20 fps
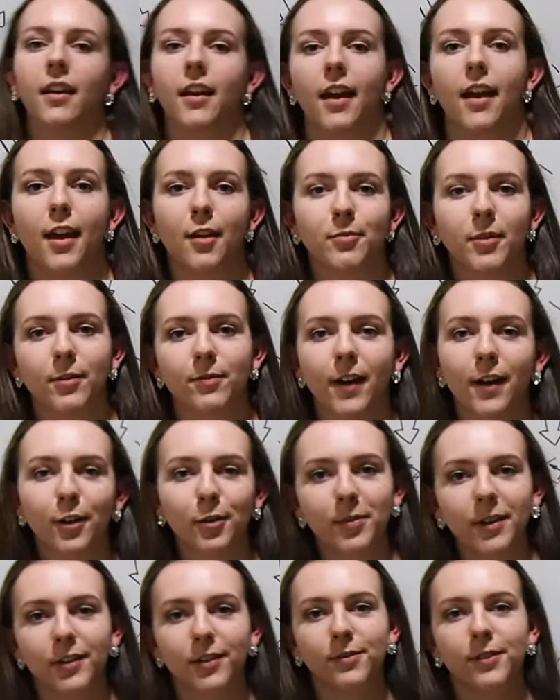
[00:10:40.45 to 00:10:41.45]
And my
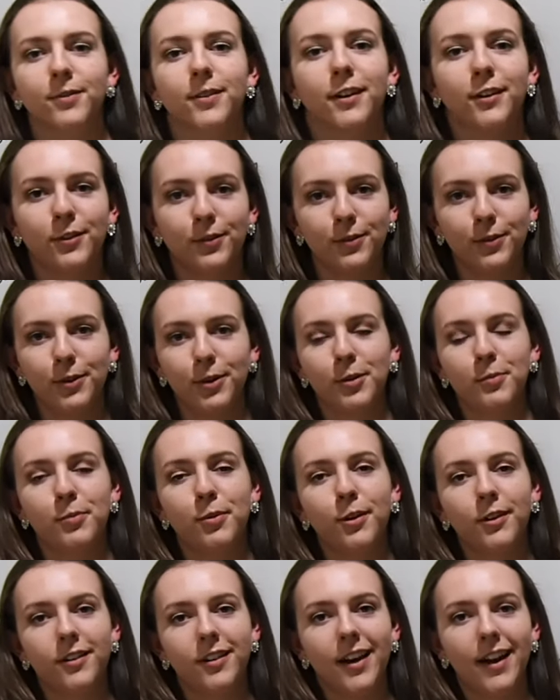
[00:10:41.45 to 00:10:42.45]
final piece of advice for
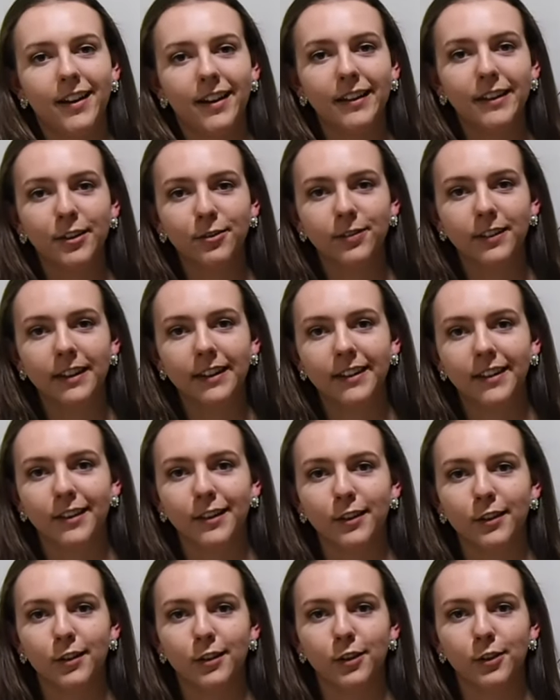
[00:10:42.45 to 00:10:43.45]
port tacking the fleet
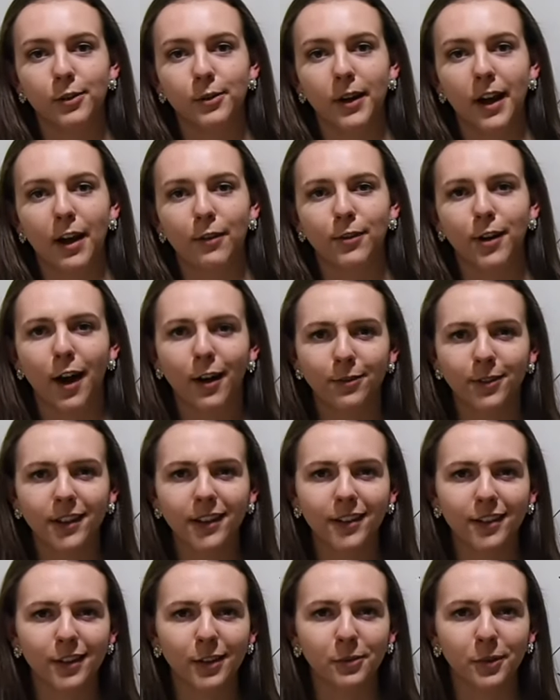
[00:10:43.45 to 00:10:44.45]
is to have
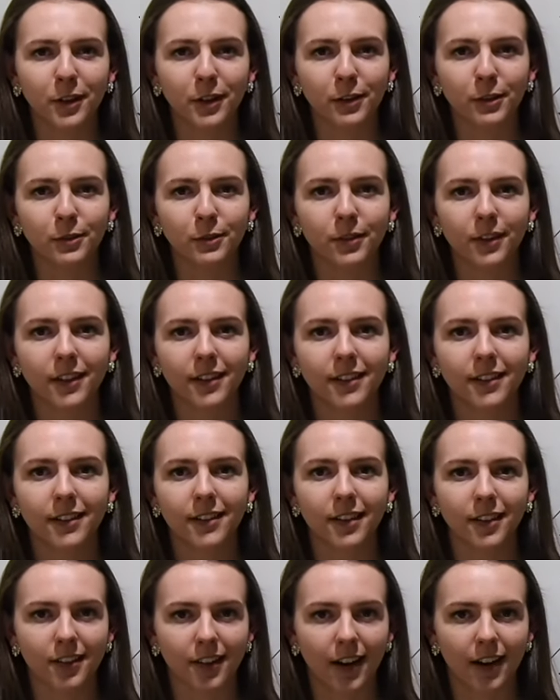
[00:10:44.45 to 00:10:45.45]
confidence in what you've
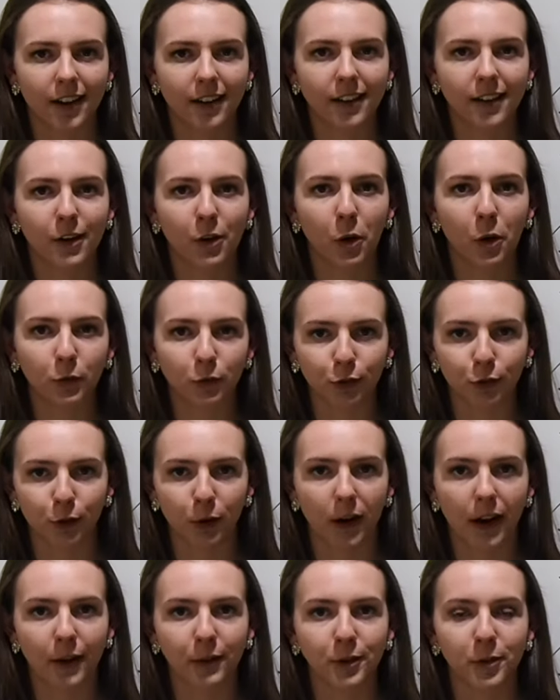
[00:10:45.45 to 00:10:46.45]
decided. Hold your
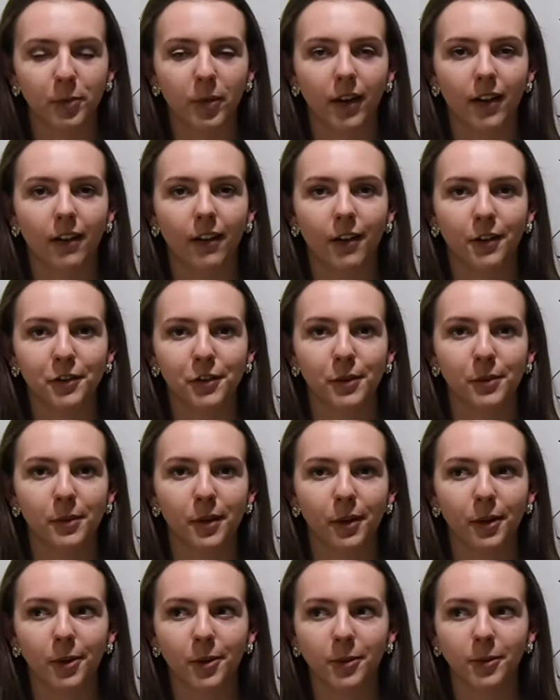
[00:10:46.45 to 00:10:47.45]
ground, but also
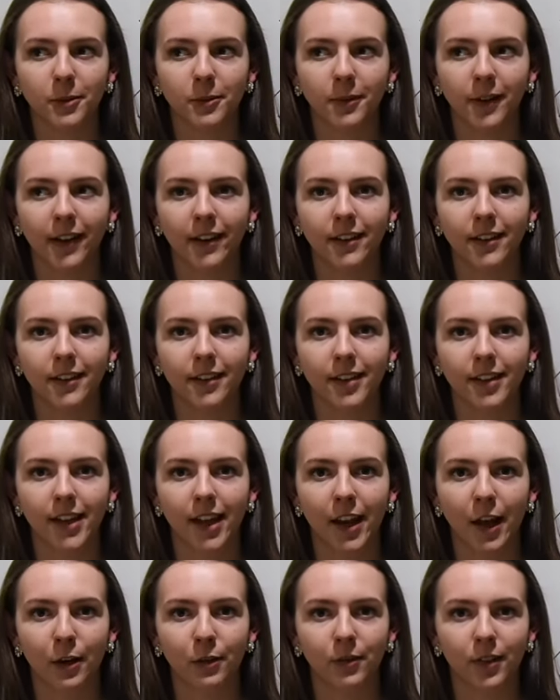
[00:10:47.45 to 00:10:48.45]
know when to
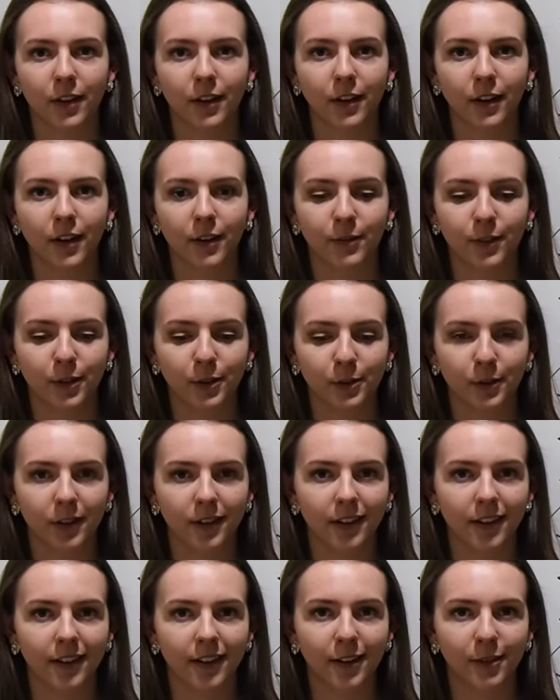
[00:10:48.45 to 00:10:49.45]
get out of there if you
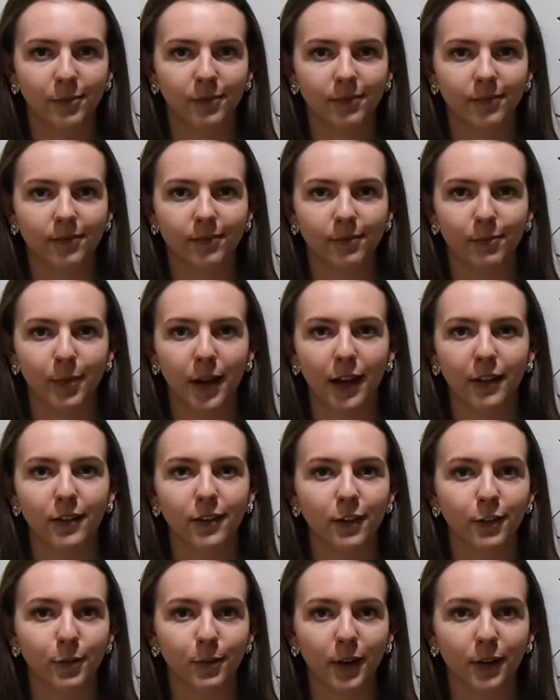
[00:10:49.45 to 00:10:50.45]
are in a bad
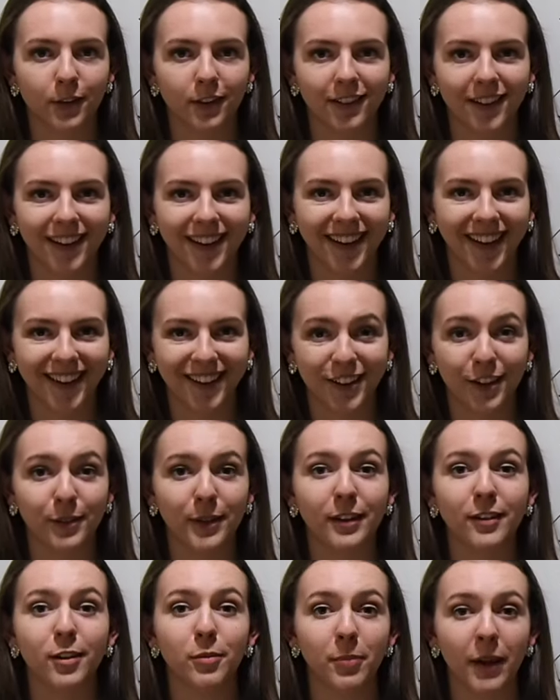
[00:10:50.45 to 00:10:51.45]
situation and you
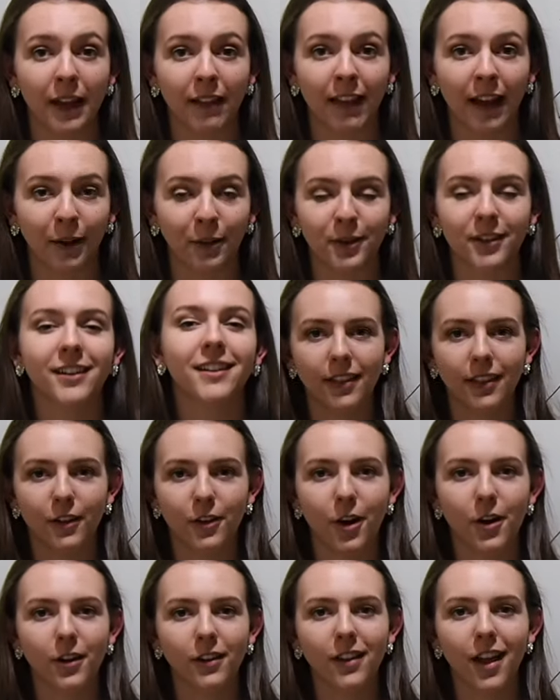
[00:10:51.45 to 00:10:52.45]
need to bail out.
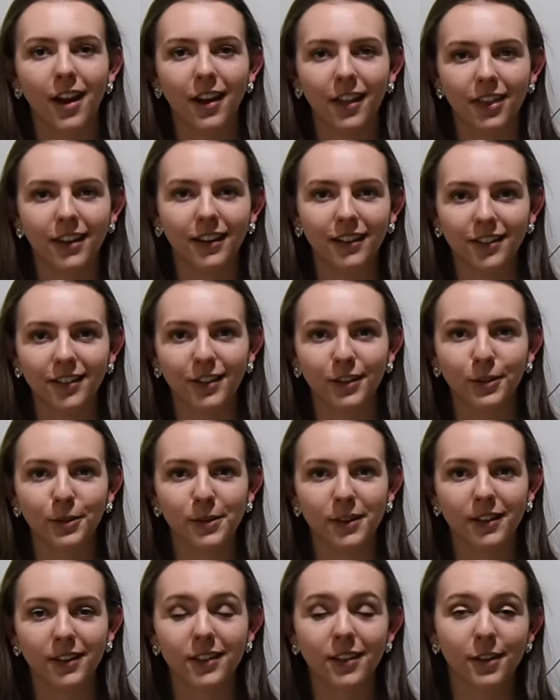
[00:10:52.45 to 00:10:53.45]
There are a lot of things to
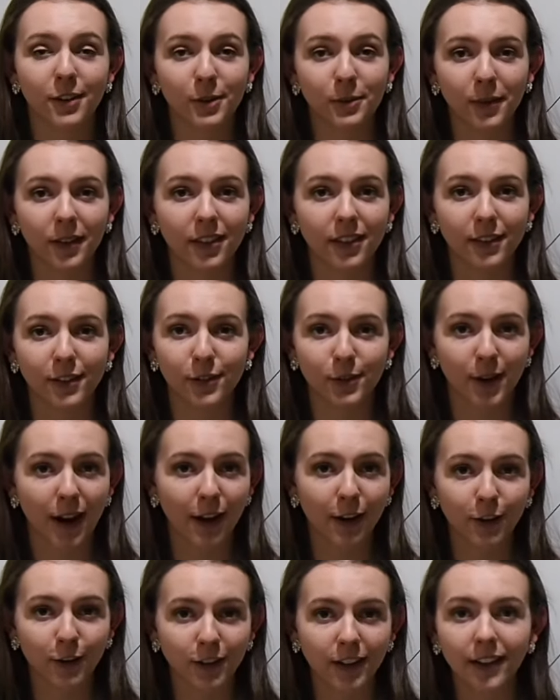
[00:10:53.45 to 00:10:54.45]
consider with this
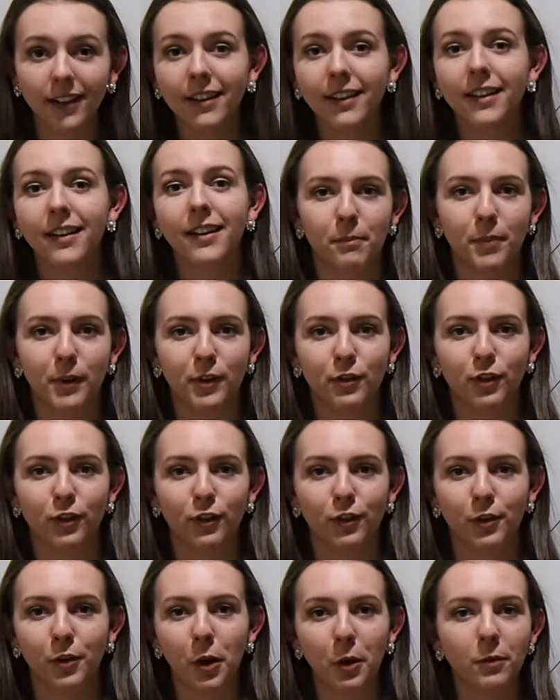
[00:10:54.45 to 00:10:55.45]
strategy, but
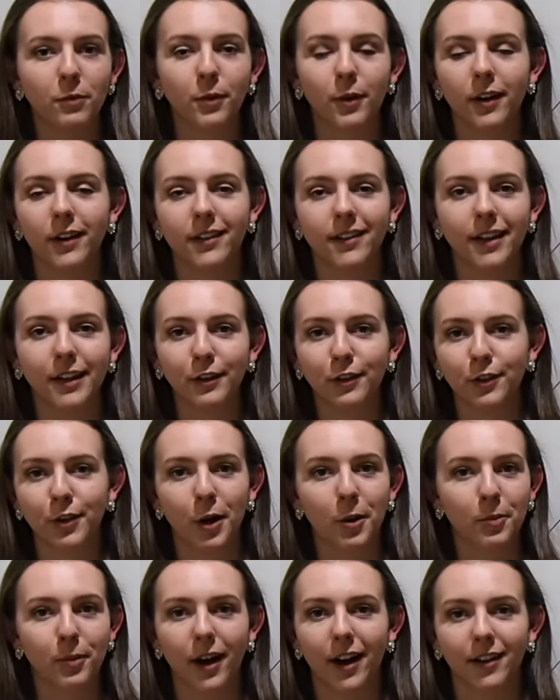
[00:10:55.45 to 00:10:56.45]
just go for it and
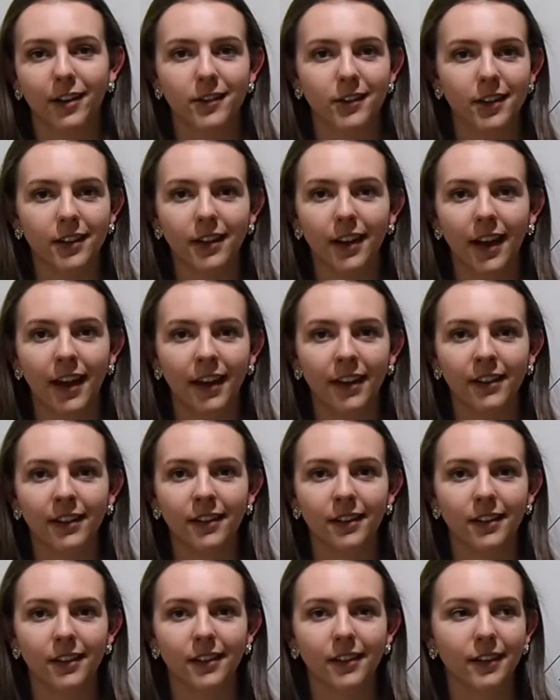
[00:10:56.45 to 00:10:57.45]
start practicing,
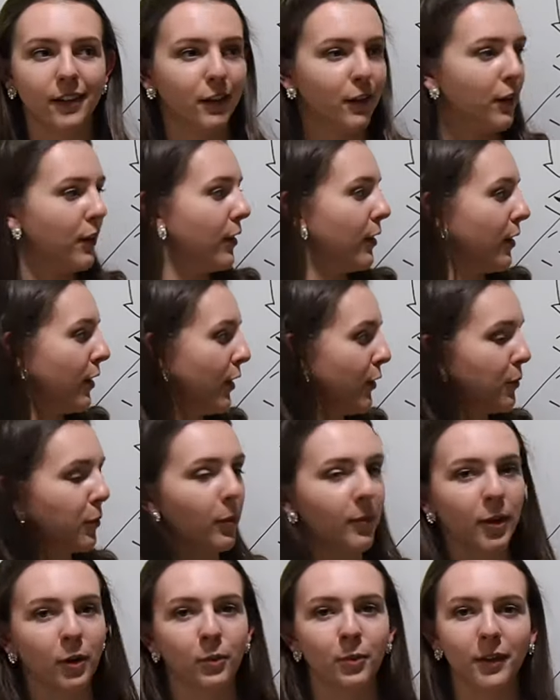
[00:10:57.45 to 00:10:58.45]
and this
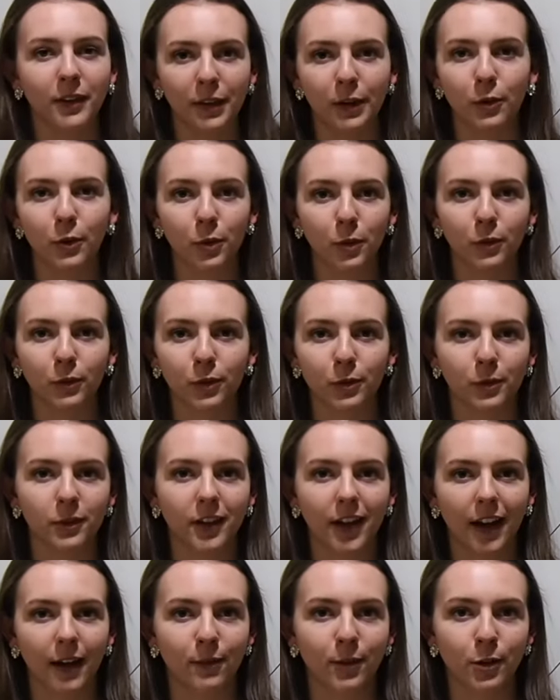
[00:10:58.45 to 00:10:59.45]
will be a really cool tool
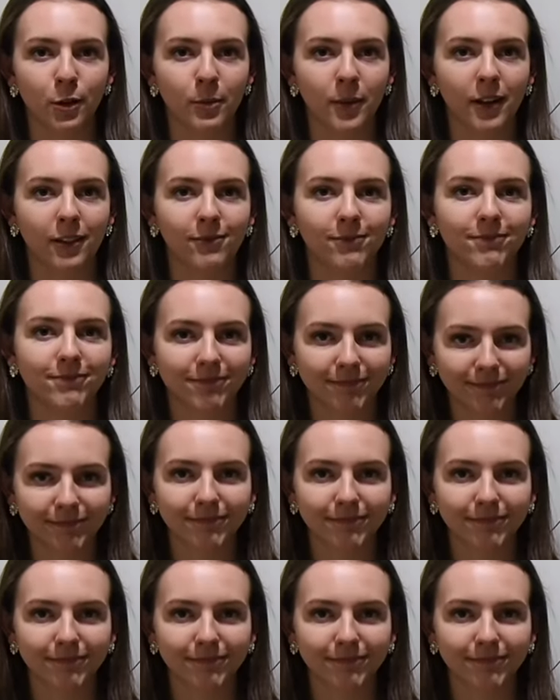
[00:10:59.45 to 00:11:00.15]
to have in your belt.